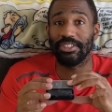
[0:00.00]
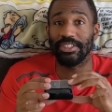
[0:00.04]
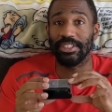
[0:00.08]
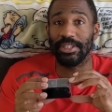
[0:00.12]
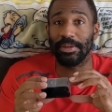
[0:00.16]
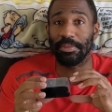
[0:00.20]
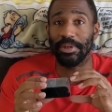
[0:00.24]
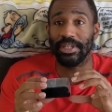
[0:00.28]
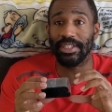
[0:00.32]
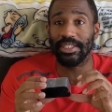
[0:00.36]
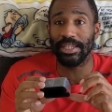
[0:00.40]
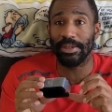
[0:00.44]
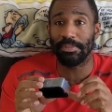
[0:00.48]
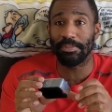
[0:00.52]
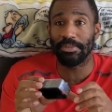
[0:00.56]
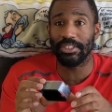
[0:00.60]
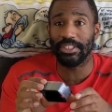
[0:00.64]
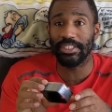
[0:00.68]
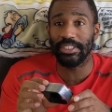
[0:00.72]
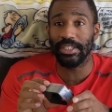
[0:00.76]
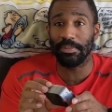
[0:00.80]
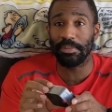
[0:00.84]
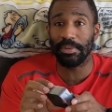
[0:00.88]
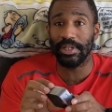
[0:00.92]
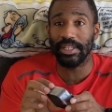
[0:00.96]
chip clip,
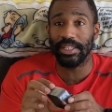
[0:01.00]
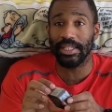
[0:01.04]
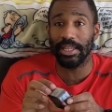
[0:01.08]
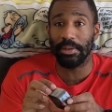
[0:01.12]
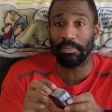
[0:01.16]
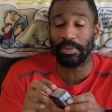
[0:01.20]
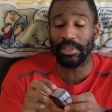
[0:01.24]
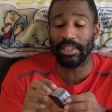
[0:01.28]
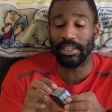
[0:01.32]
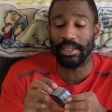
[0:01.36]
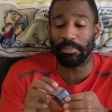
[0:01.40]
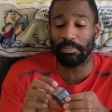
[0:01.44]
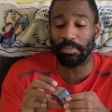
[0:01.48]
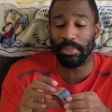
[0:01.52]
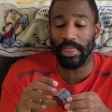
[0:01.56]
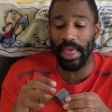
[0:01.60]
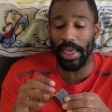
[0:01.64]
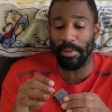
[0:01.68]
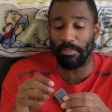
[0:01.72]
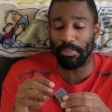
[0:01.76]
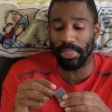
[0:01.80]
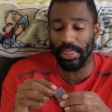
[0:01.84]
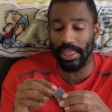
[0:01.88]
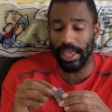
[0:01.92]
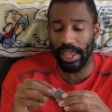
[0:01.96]
chip clip, clip,
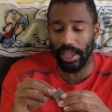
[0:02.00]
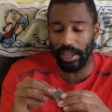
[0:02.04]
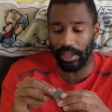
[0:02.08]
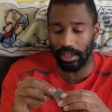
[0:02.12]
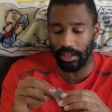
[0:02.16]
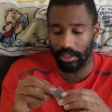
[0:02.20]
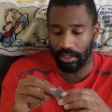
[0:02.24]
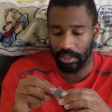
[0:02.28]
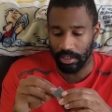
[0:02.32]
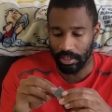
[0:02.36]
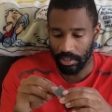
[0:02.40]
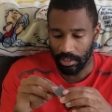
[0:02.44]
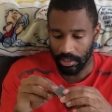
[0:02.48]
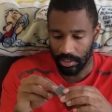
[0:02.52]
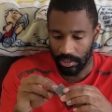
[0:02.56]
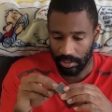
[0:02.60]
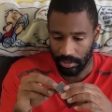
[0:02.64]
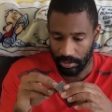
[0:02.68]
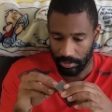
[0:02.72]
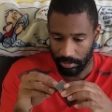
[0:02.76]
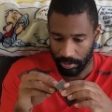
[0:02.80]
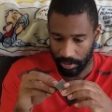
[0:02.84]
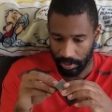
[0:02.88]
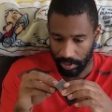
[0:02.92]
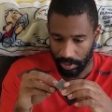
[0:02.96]
blah, blah.
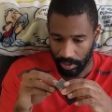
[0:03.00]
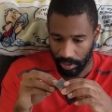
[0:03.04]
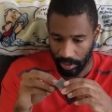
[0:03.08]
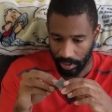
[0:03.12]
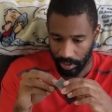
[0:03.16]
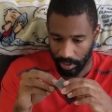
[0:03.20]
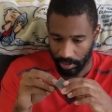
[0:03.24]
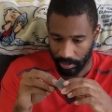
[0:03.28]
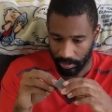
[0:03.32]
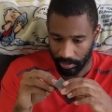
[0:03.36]
Okay.